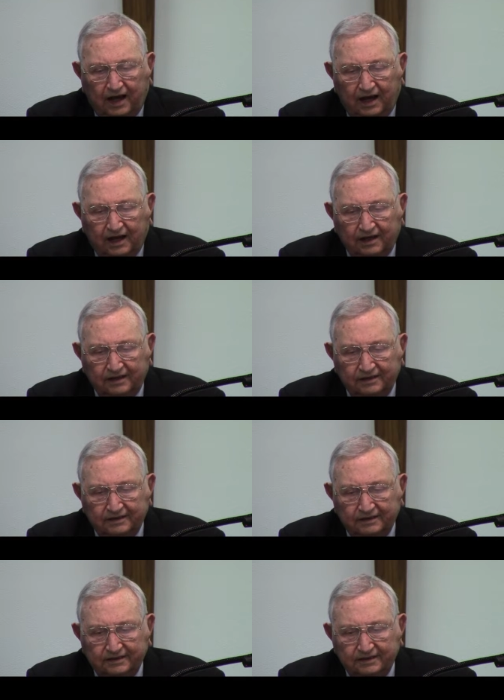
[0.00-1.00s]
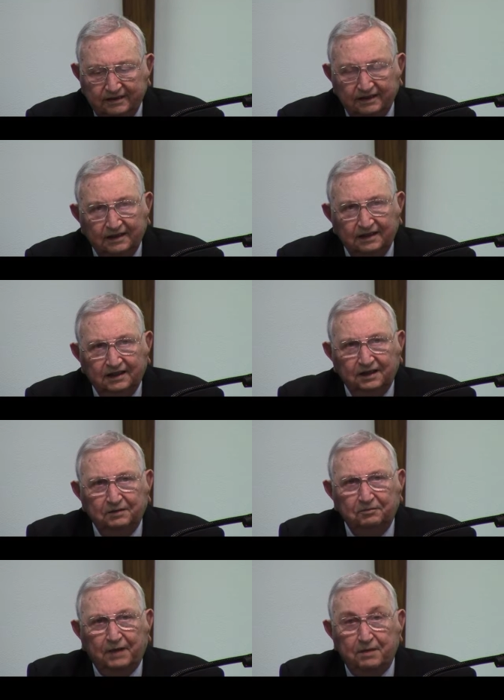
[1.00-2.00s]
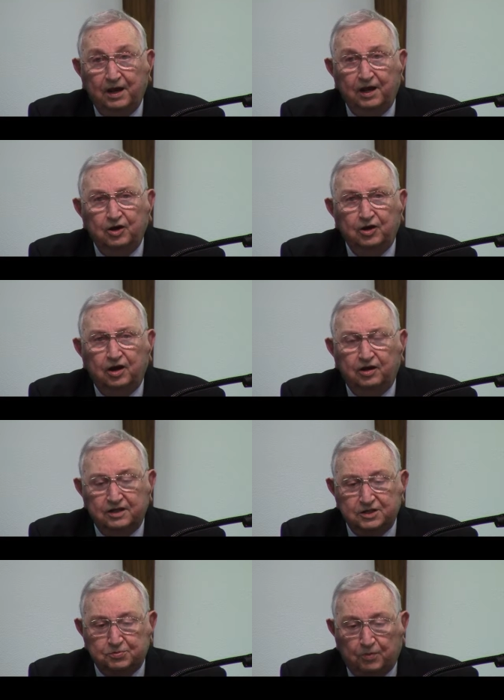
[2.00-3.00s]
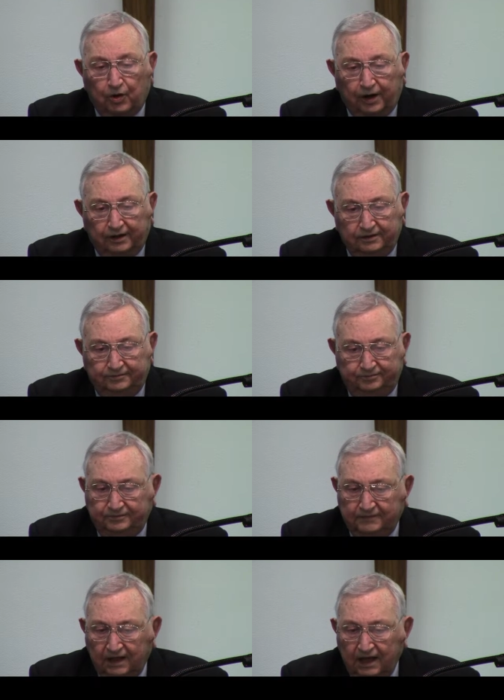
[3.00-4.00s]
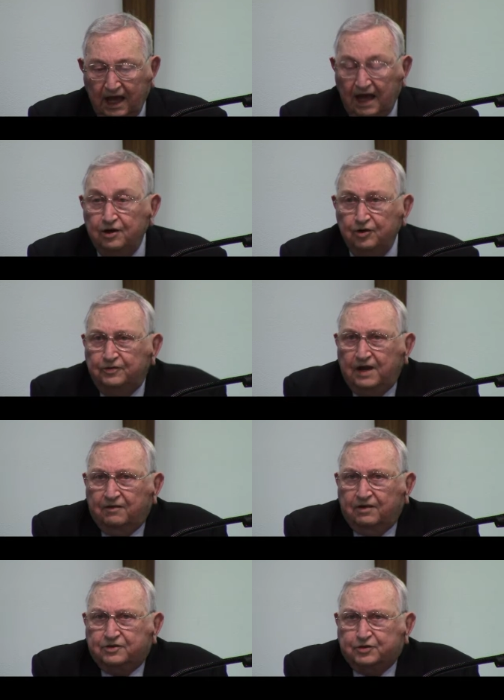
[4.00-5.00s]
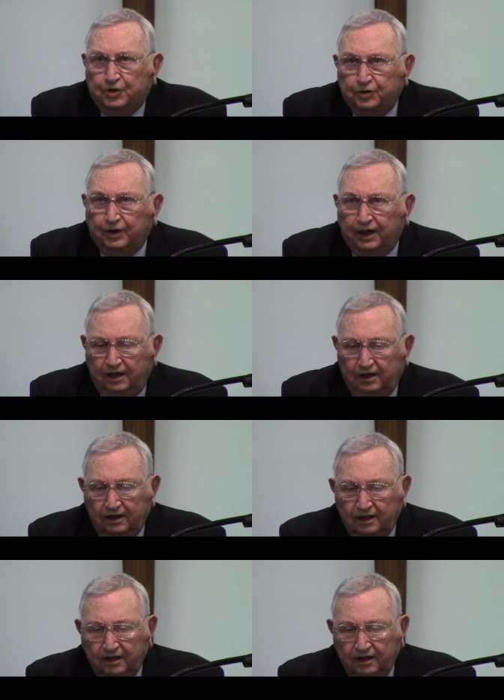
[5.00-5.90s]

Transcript: God. Maybe you're here this morning and you've never truly